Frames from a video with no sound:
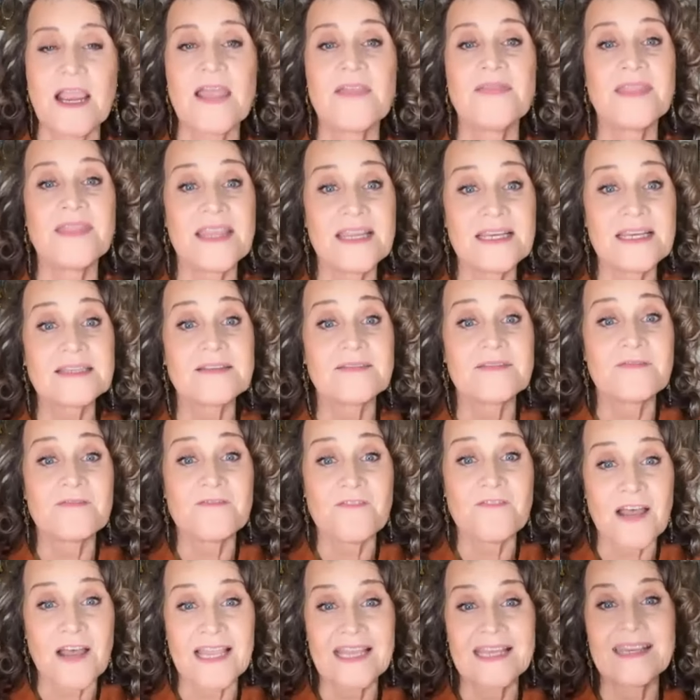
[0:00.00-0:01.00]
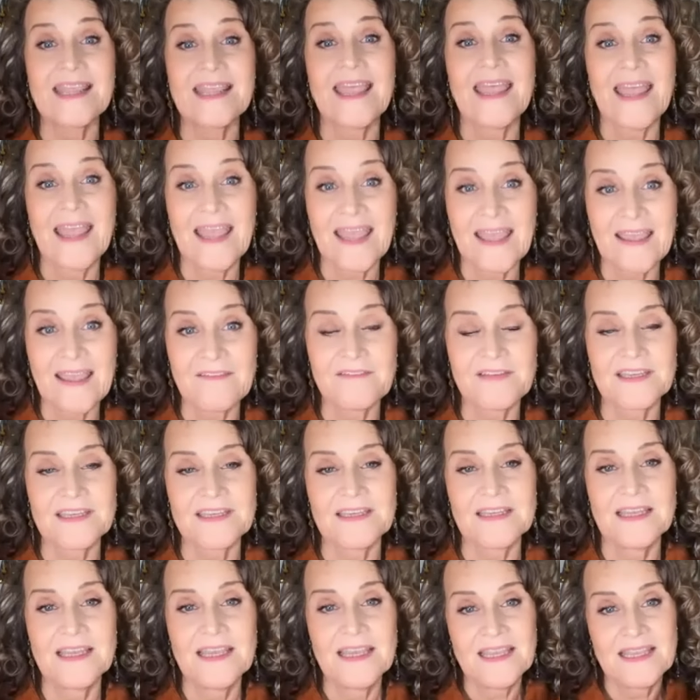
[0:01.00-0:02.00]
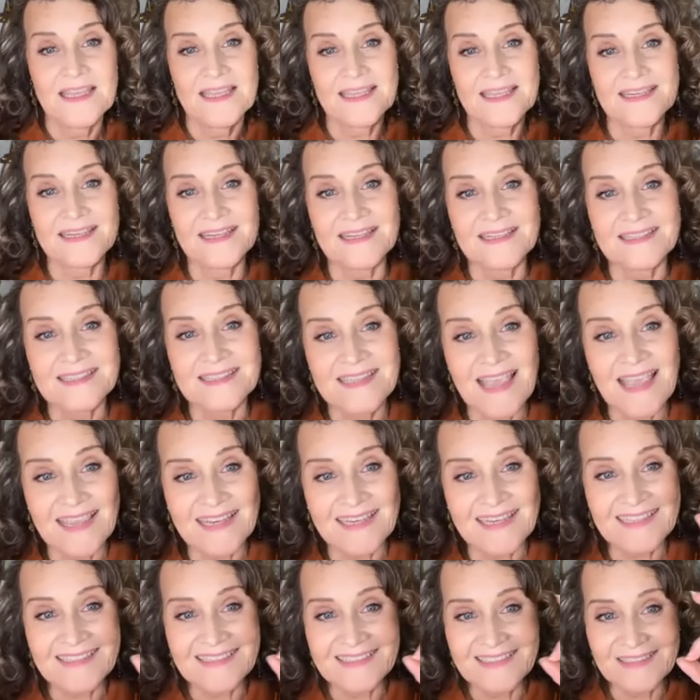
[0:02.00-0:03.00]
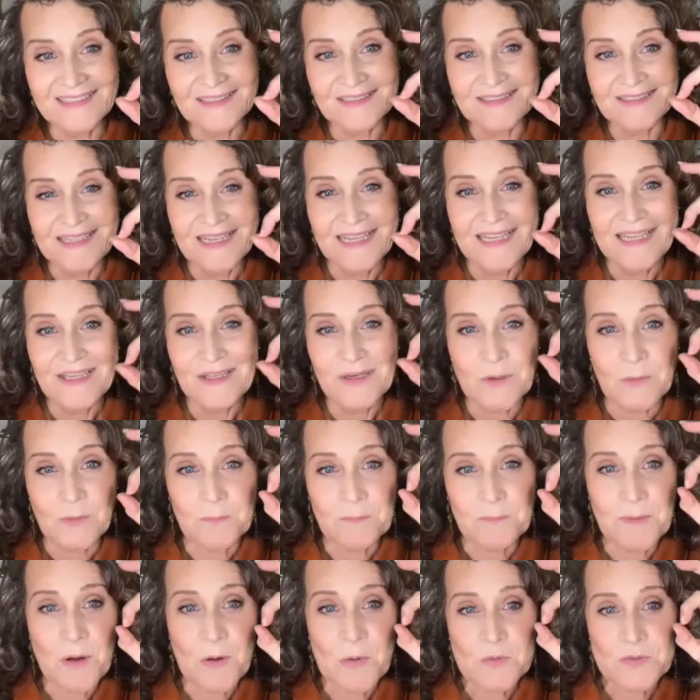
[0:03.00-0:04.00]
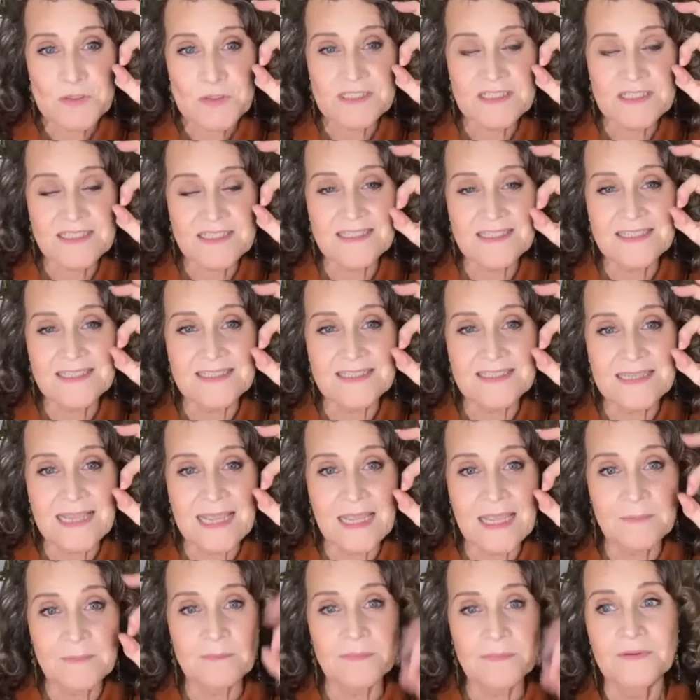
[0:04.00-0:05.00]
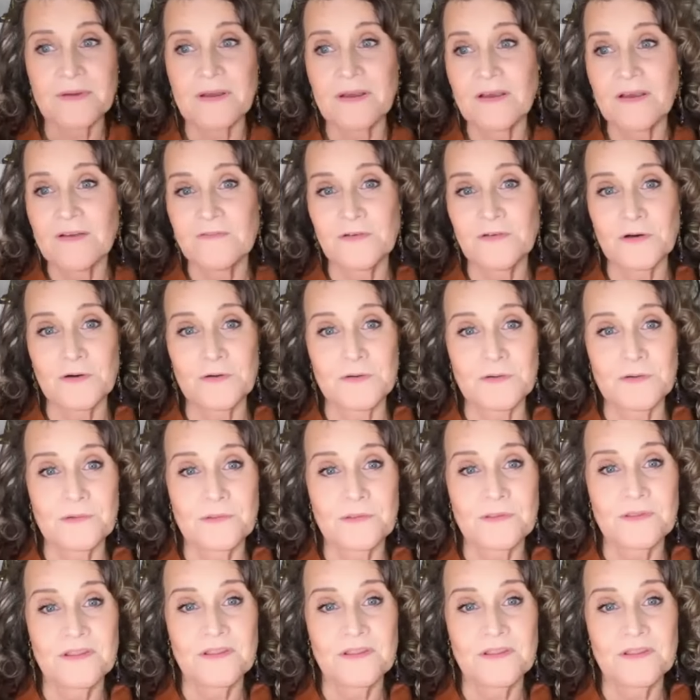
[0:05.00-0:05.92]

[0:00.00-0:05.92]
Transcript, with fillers: And they find heaven in a tiny little postage stamp of earth,